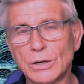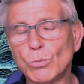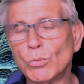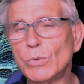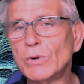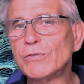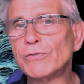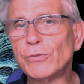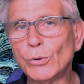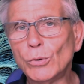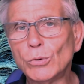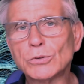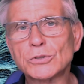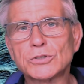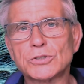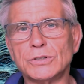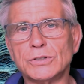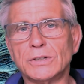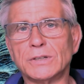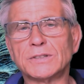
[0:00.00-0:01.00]
We're
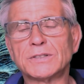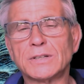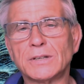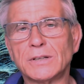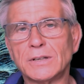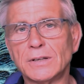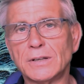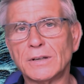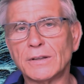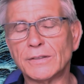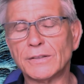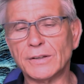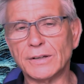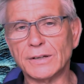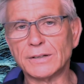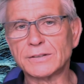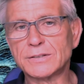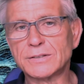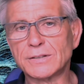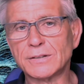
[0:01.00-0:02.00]
fortunate
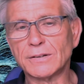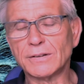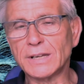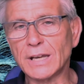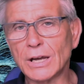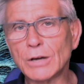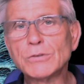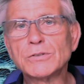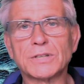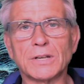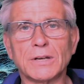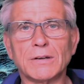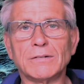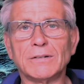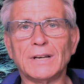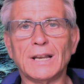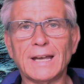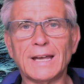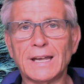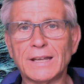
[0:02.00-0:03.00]
that the ozone
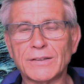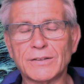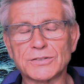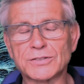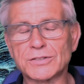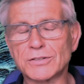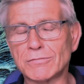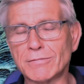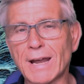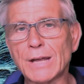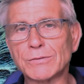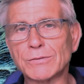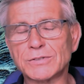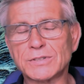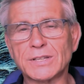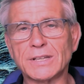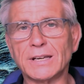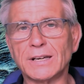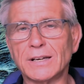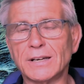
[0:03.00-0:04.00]
layer that surrounds
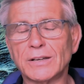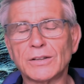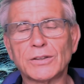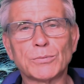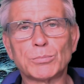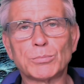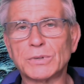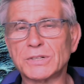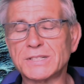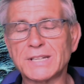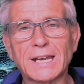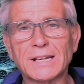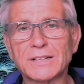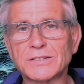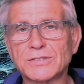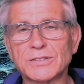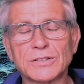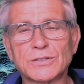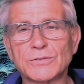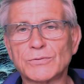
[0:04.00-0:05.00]
the Earth
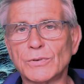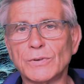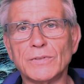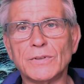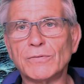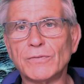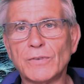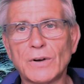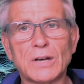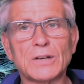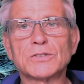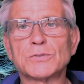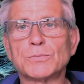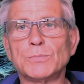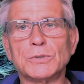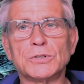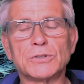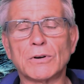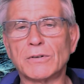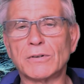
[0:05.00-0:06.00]
protects us from the vast
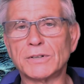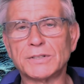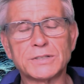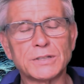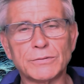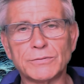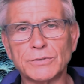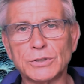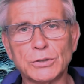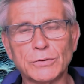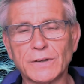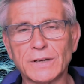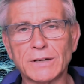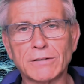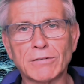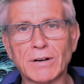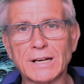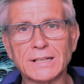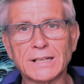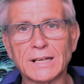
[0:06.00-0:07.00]
majority of UV
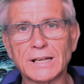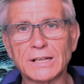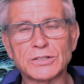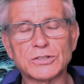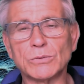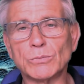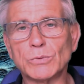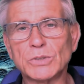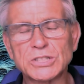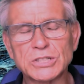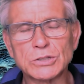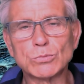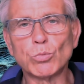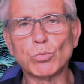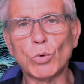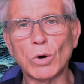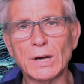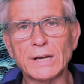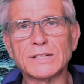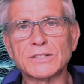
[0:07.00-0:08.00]
radiation, which is
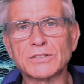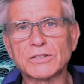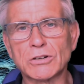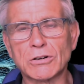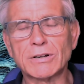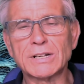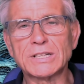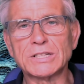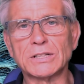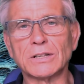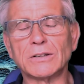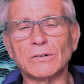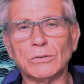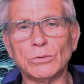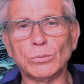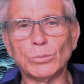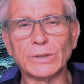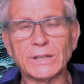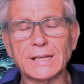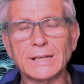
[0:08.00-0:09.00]
why it's critical
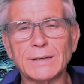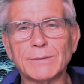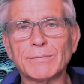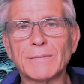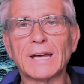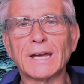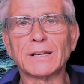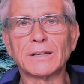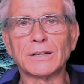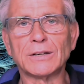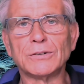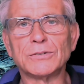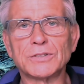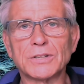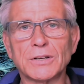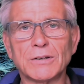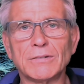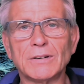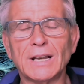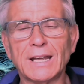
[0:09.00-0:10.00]
we keep that
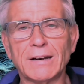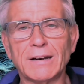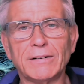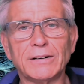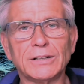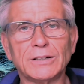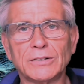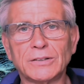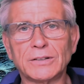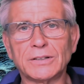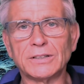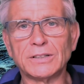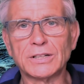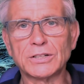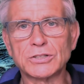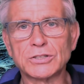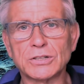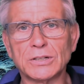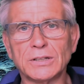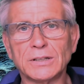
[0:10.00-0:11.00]
ozone layer in good
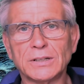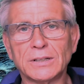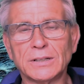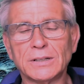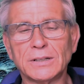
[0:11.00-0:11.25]
condition.